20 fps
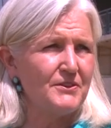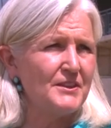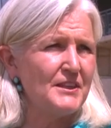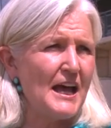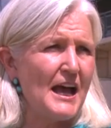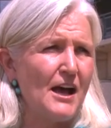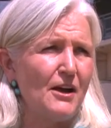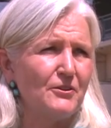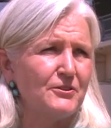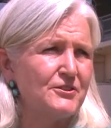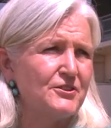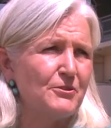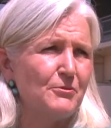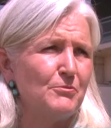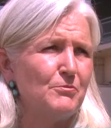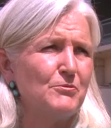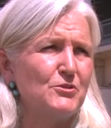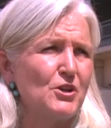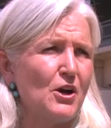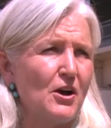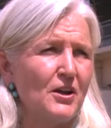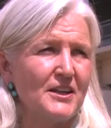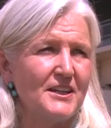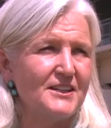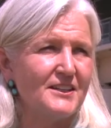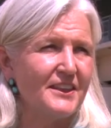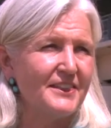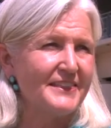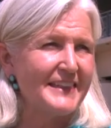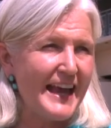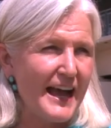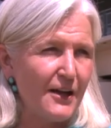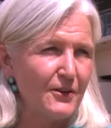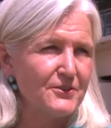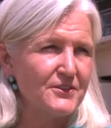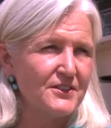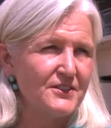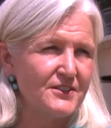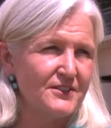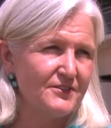to, talking to
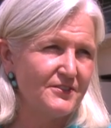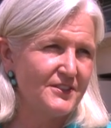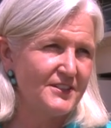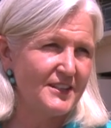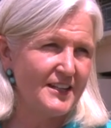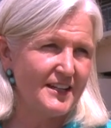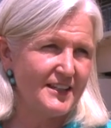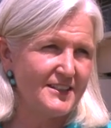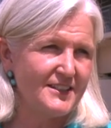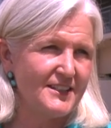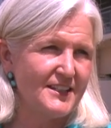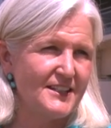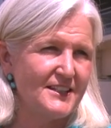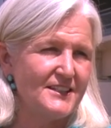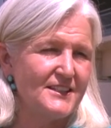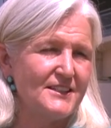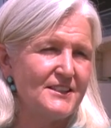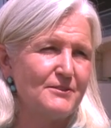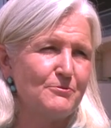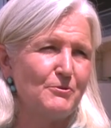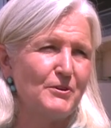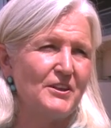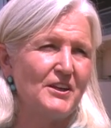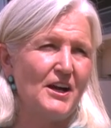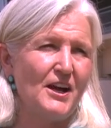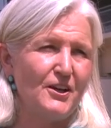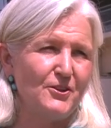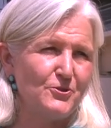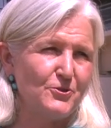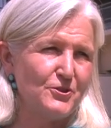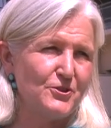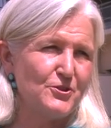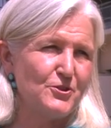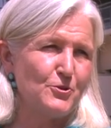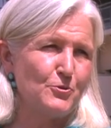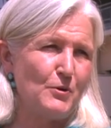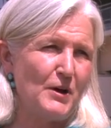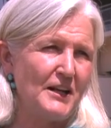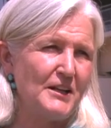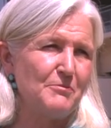thousands of citizens with
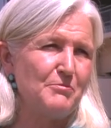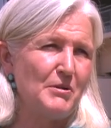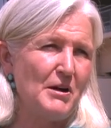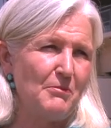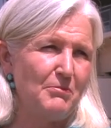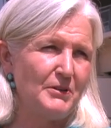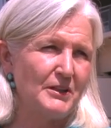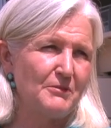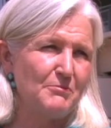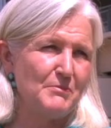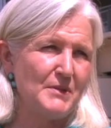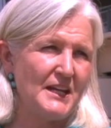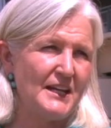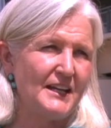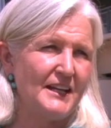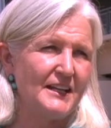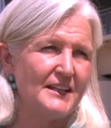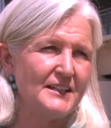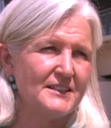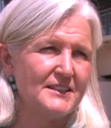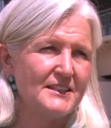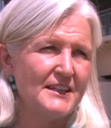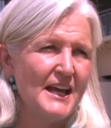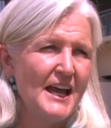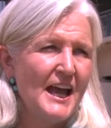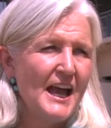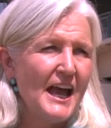120 public meetings.